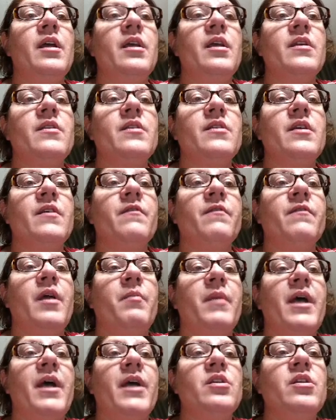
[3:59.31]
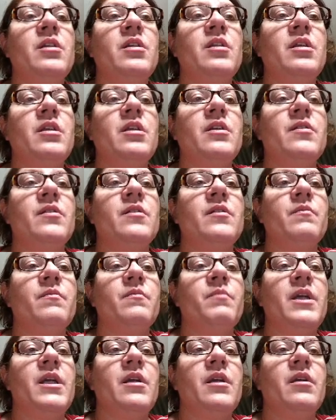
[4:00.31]
is if I imagine this
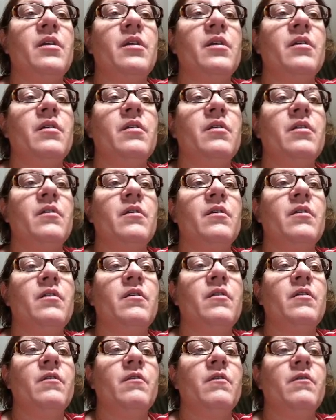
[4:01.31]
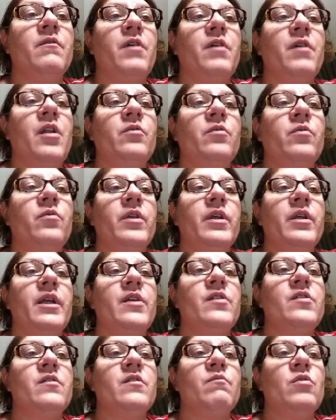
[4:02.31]
being followed with a
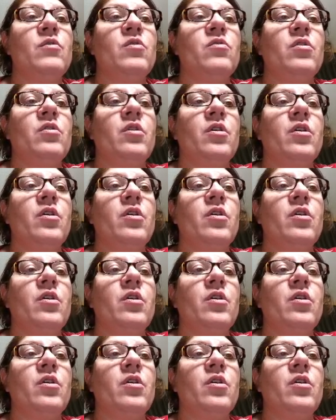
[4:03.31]
nice smooth